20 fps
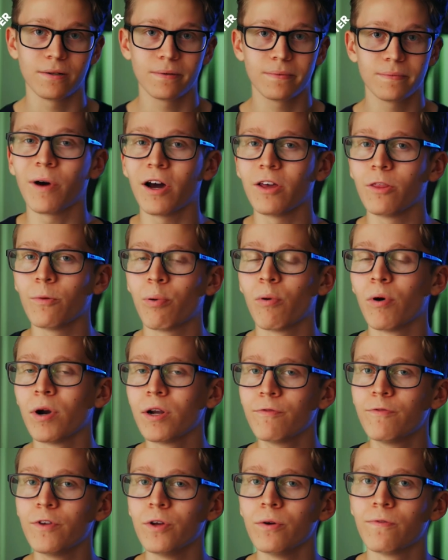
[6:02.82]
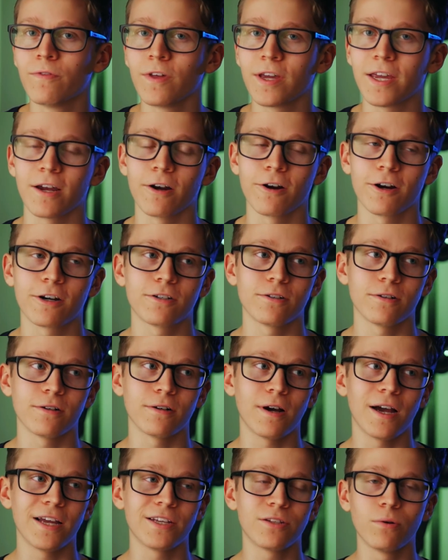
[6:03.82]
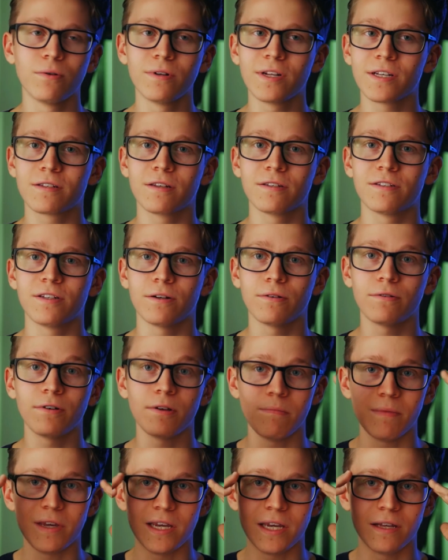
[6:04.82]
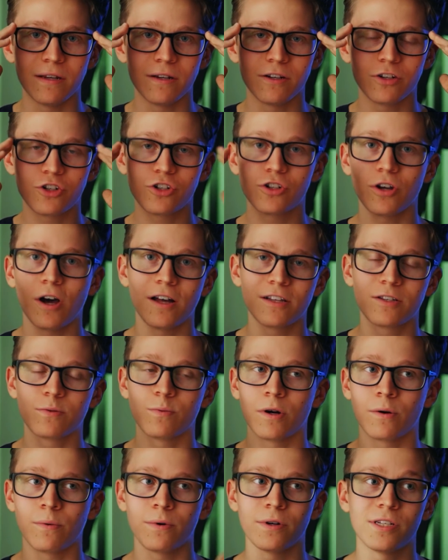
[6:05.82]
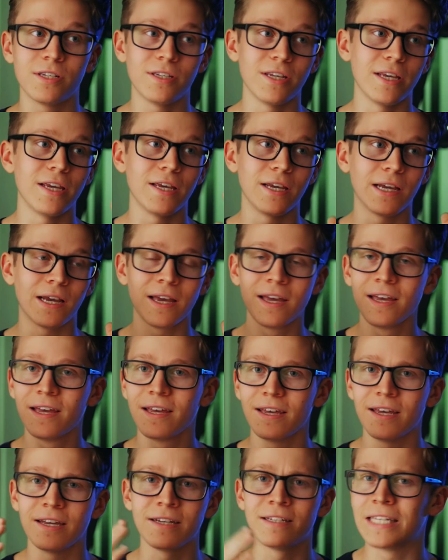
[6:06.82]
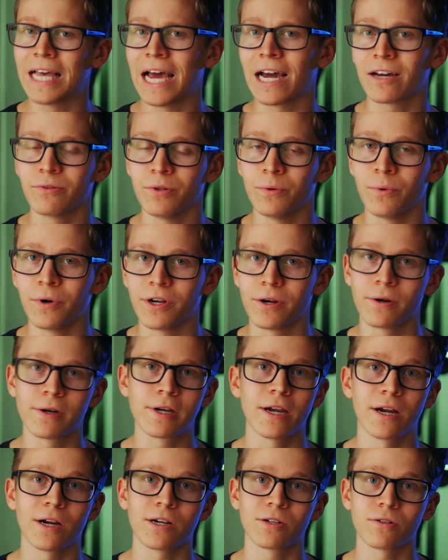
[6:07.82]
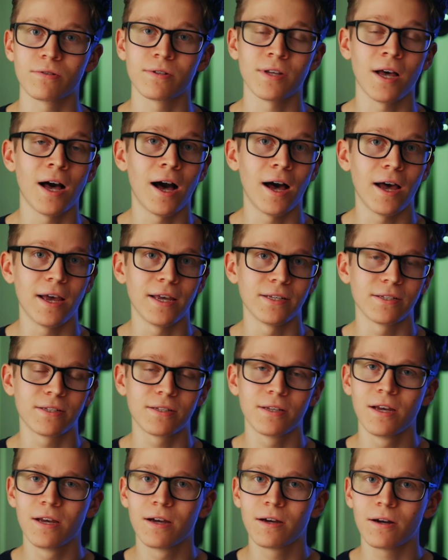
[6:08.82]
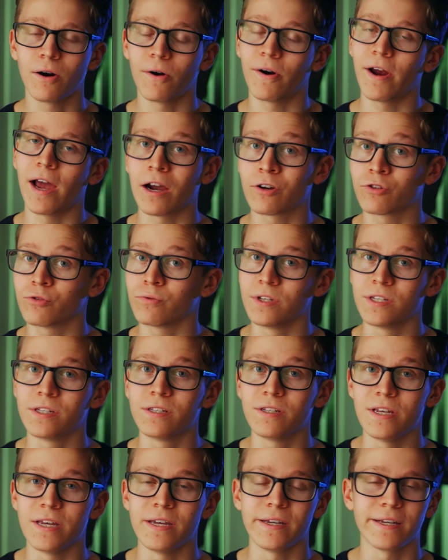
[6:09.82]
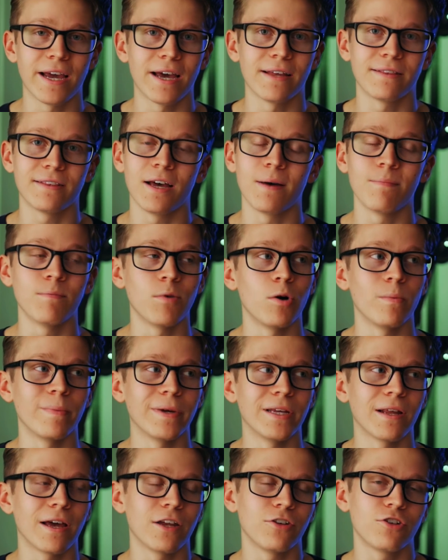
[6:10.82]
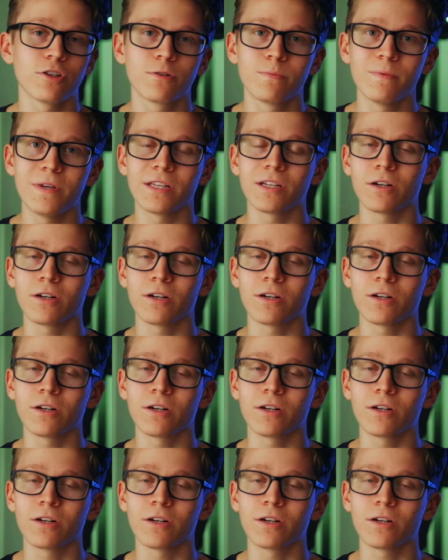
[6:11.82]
And by the point of view of the character, I don't necessarily mean shots where we're seeing exactly what your character's eyes are actually seeing at that moment. I just mean